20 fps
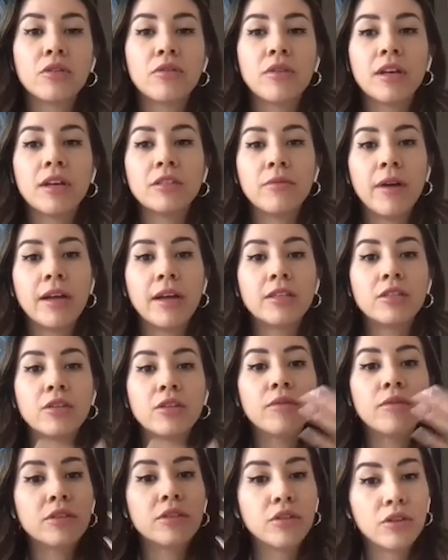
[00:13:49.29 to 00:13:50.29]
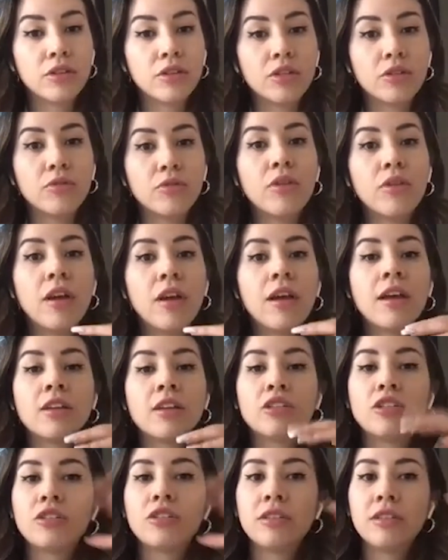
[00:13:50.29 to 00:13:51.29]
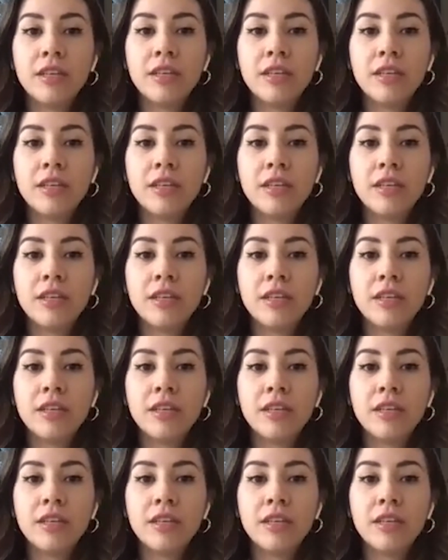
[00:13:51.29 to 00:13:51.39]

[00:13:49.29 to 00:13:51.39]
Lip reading: So that's why it's always good to just